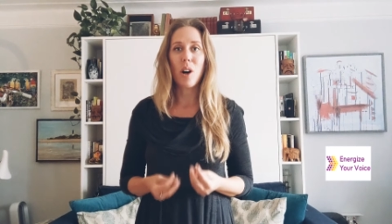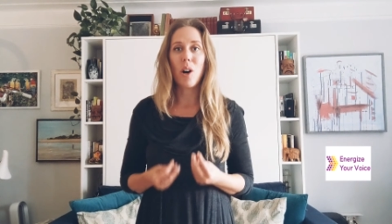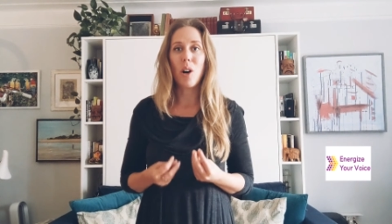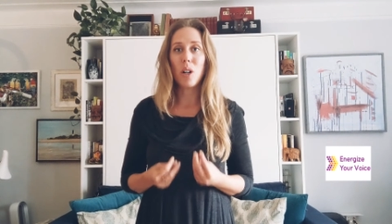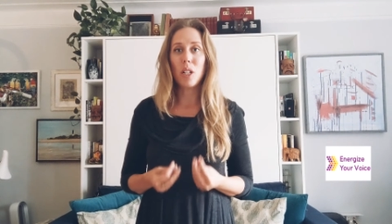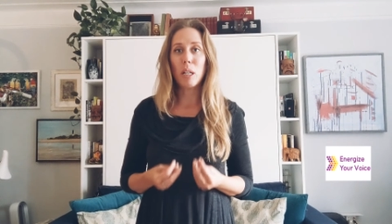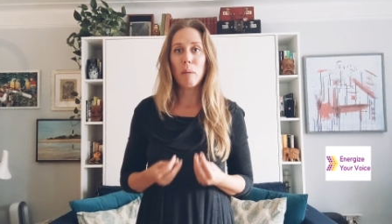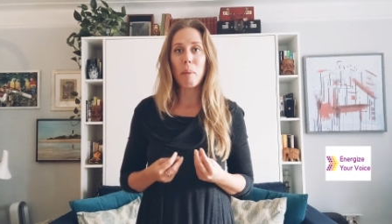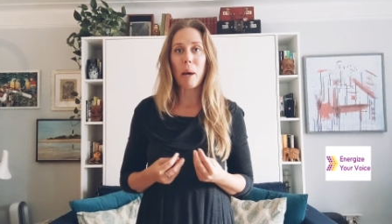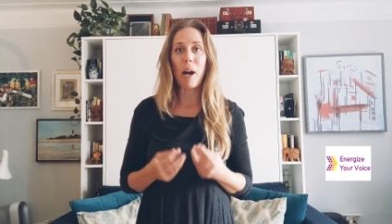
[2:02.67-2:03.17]

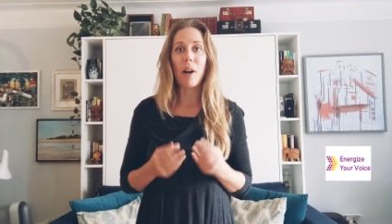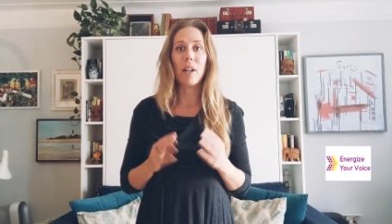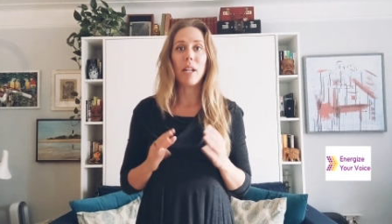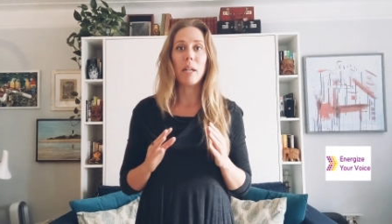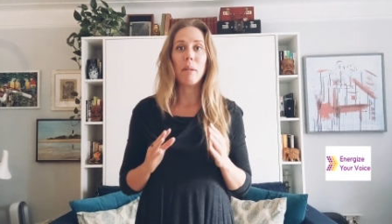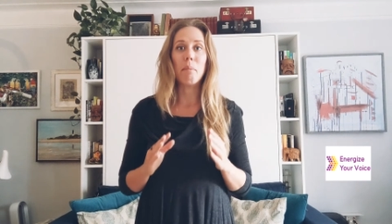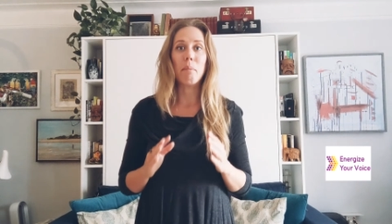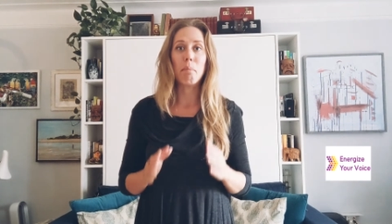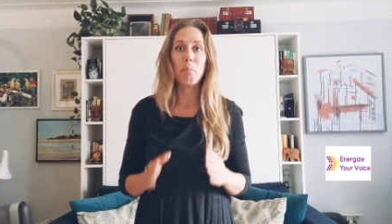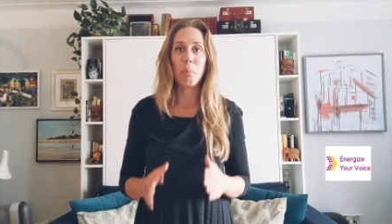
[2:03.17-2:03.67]
all about
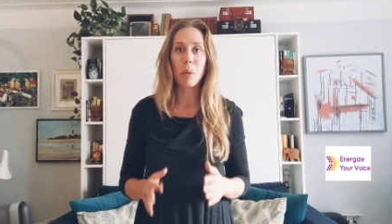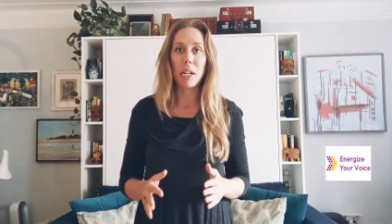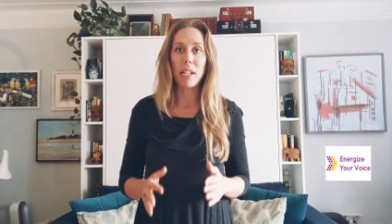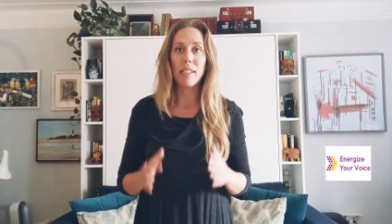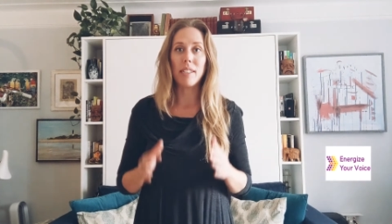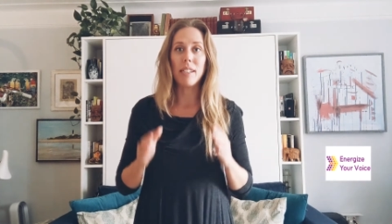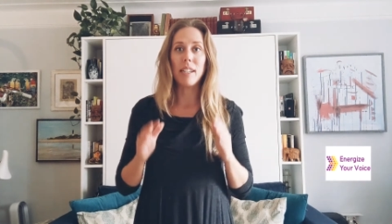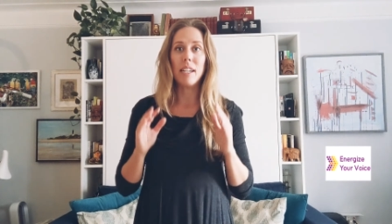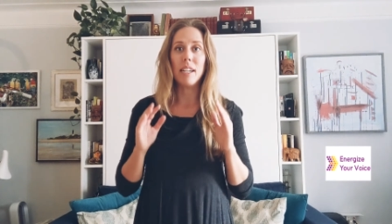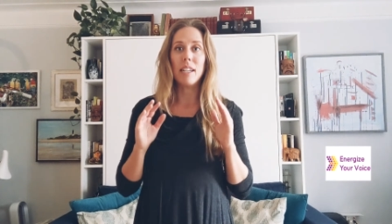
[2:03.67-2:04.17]

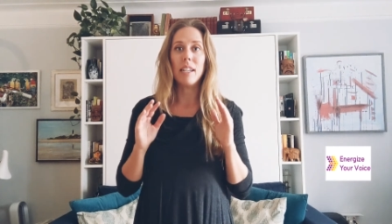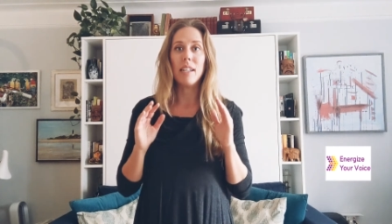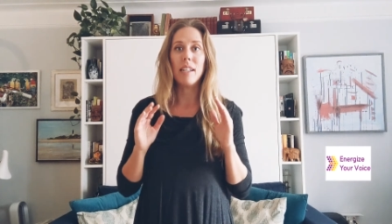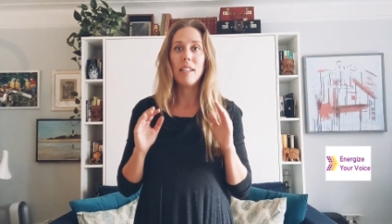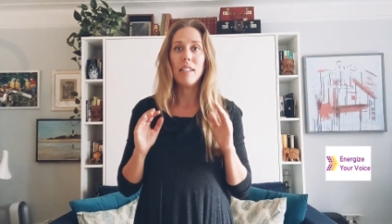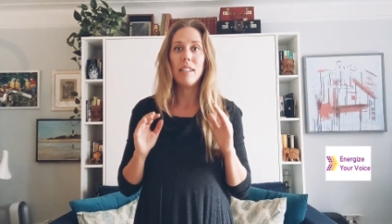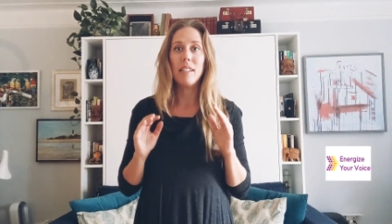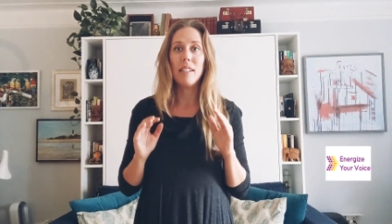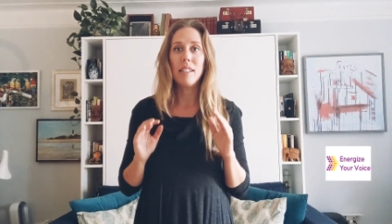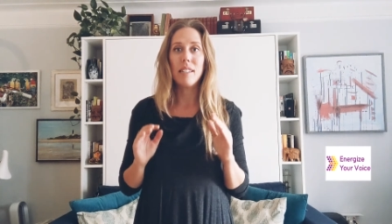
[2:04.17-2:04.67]
embracing
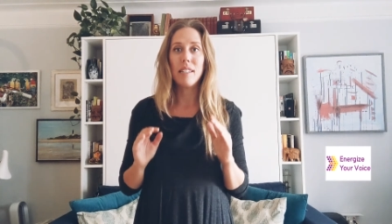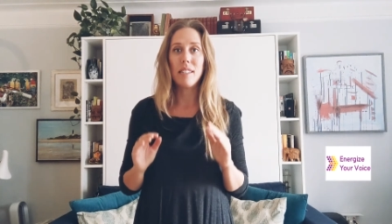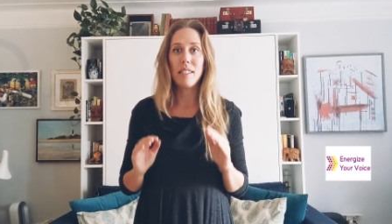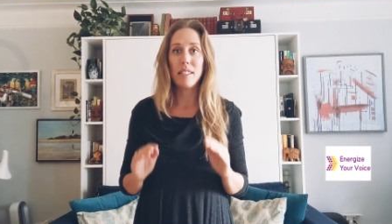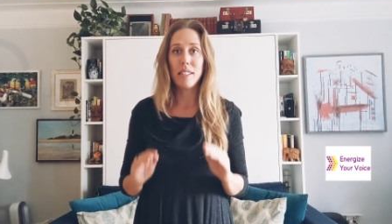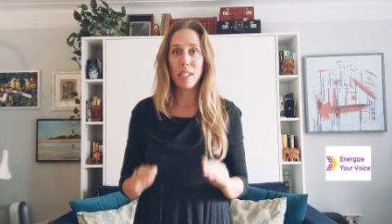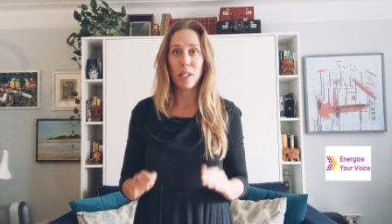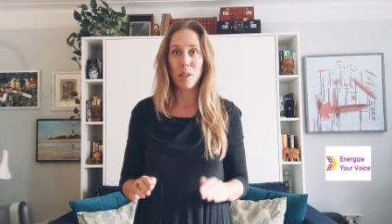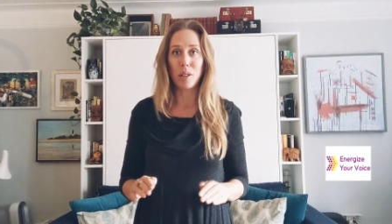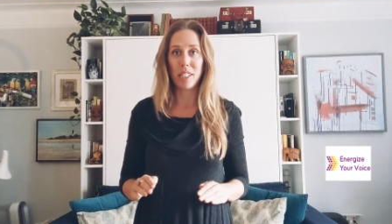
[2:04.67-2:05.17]

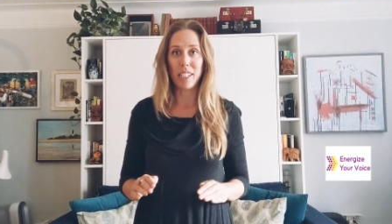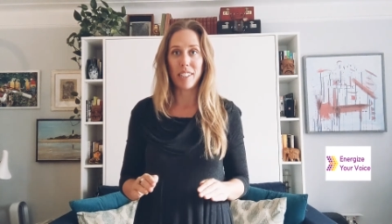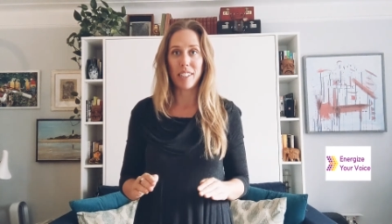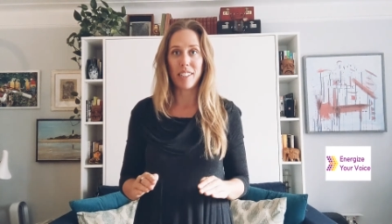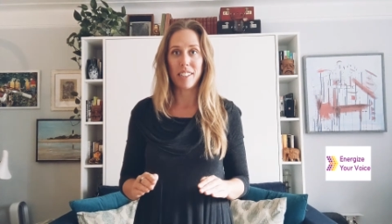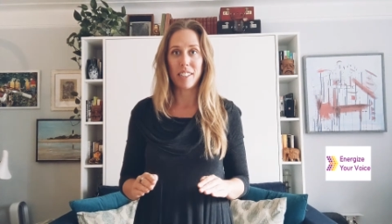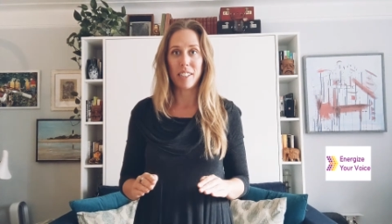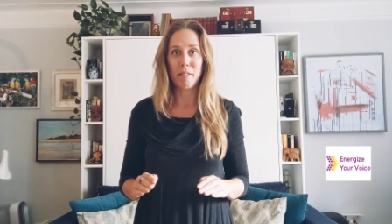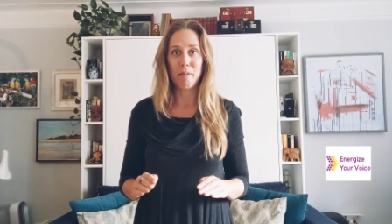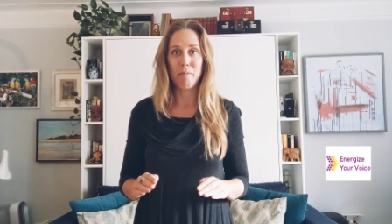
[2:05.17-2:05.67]

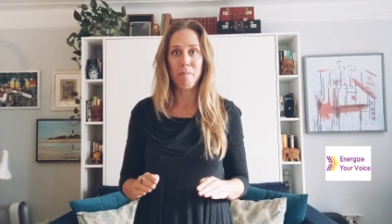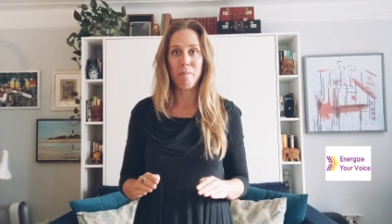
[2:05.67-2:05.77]
stillness.